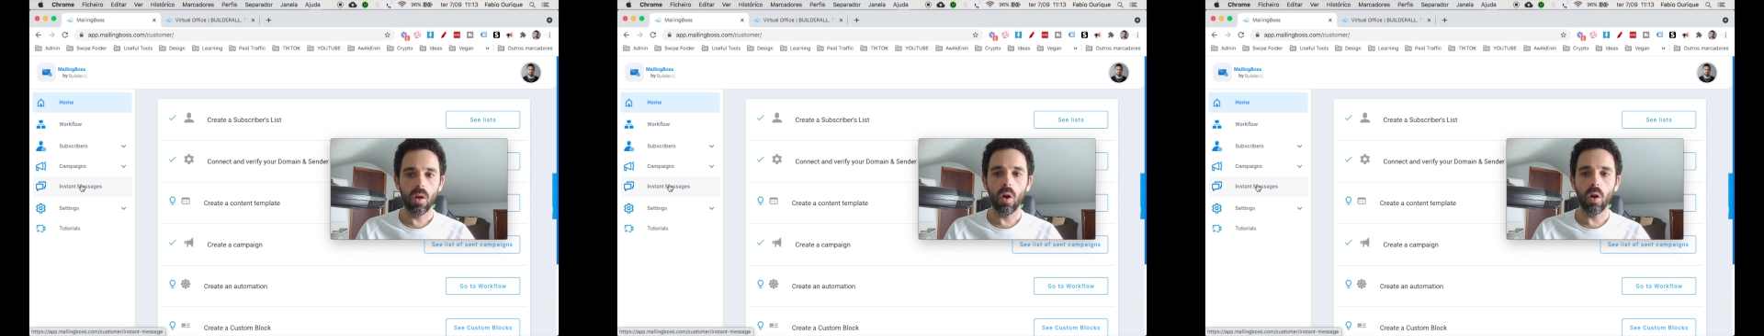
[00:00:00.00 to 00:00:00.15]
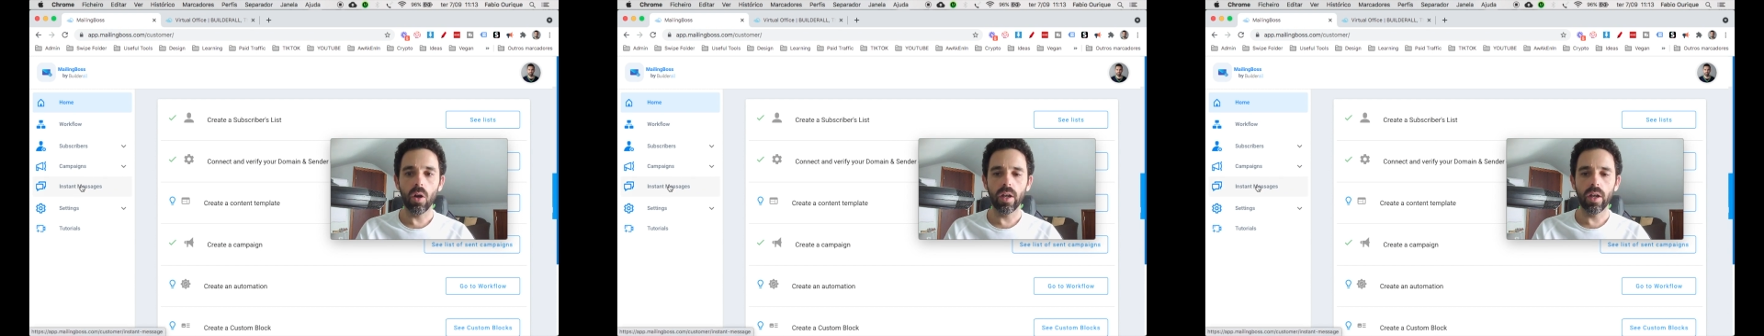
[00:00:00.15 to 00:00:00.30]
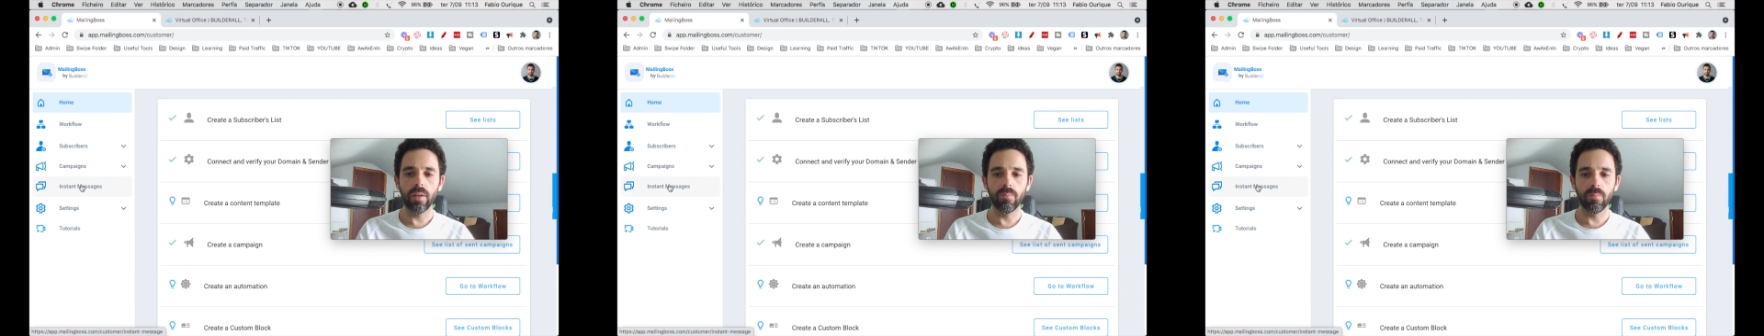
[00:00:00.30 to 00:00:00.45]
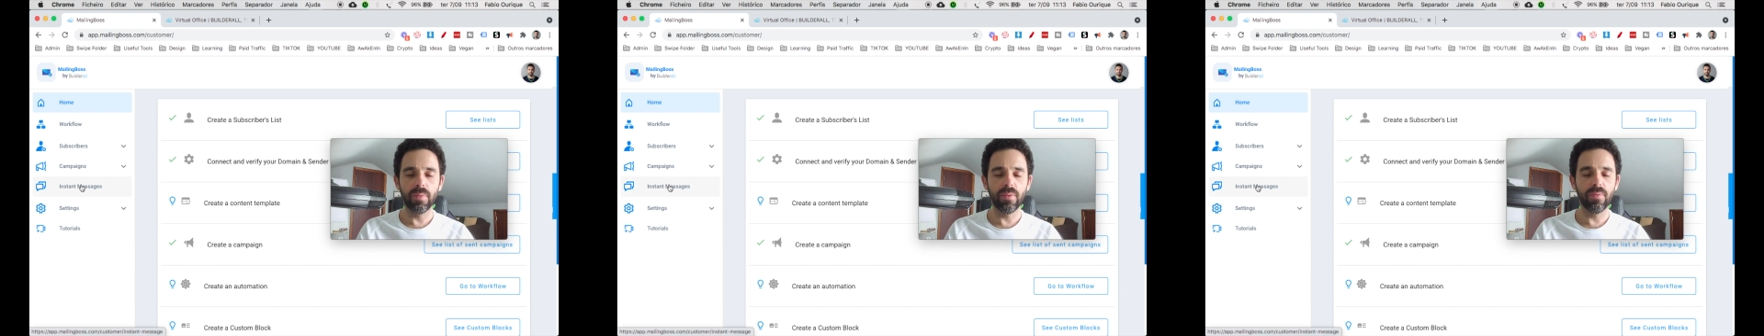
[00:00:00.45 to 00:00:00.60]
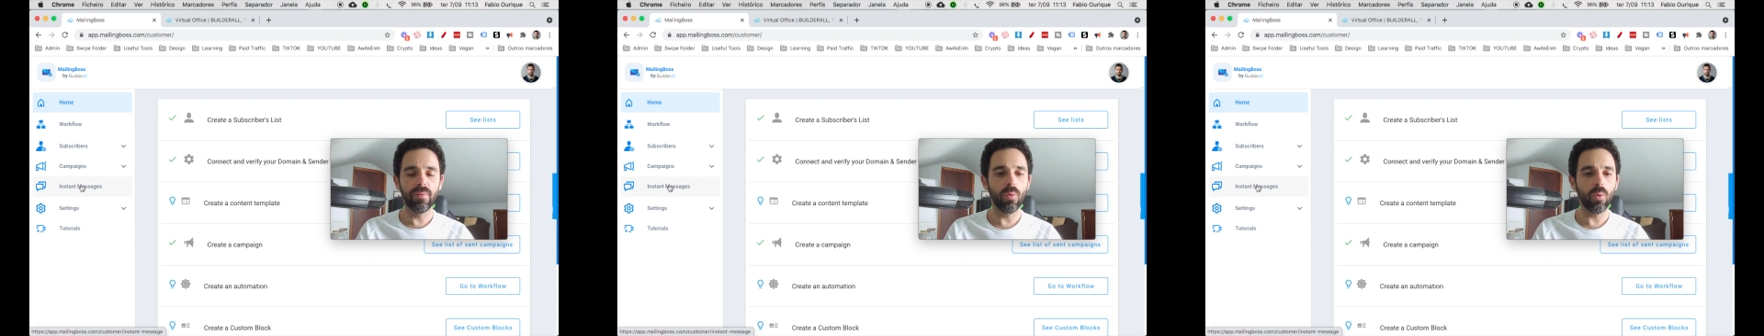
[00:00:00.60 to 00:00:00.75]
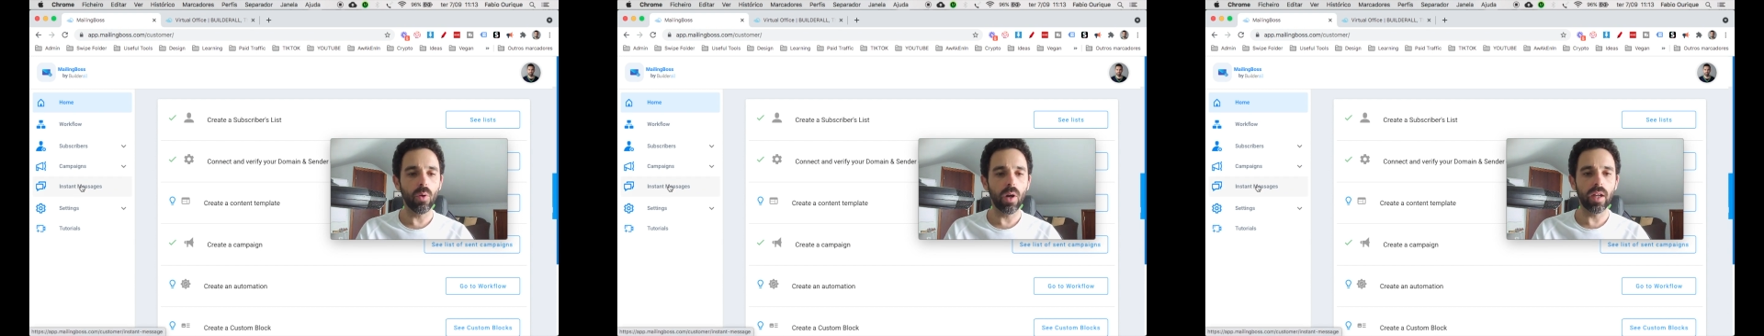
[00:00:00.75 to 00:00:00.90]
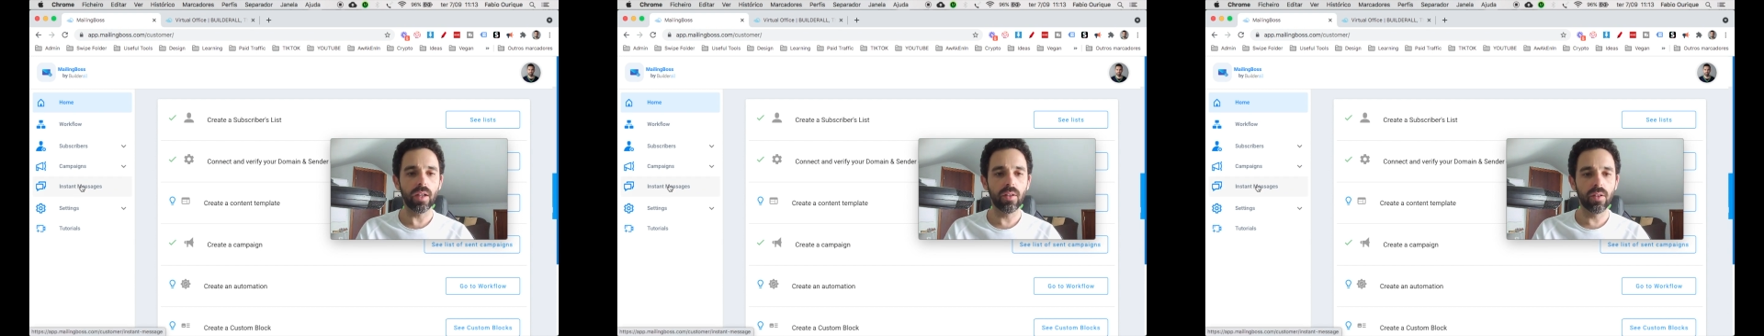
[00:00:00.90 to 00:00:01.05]
Okay,
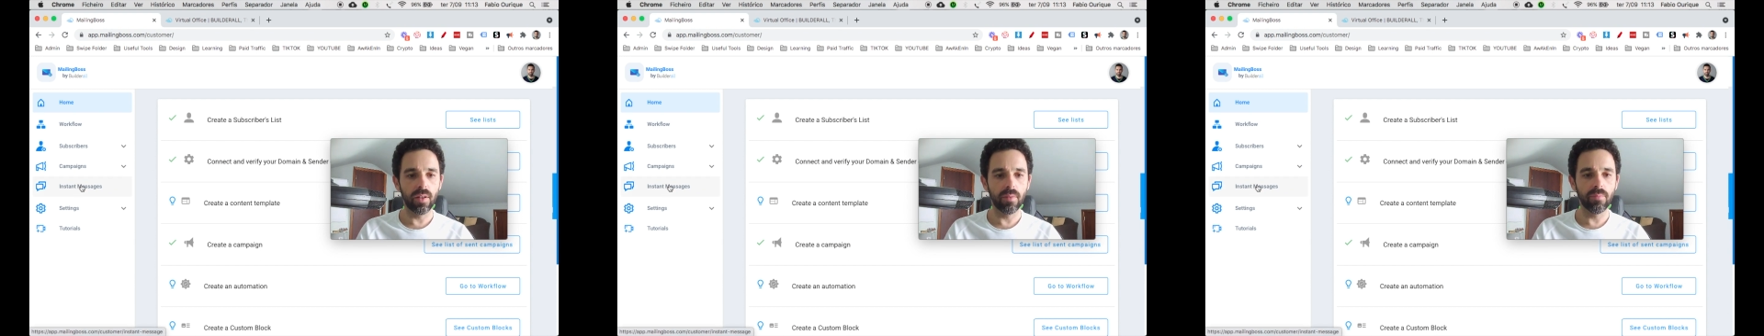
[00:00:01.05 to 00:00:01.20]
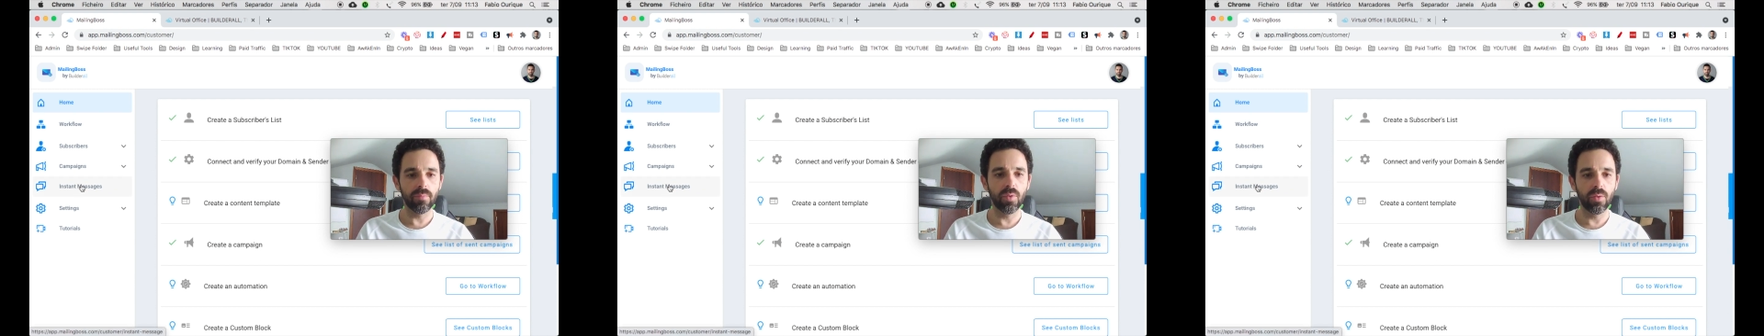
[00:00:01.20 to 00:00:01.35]
before I come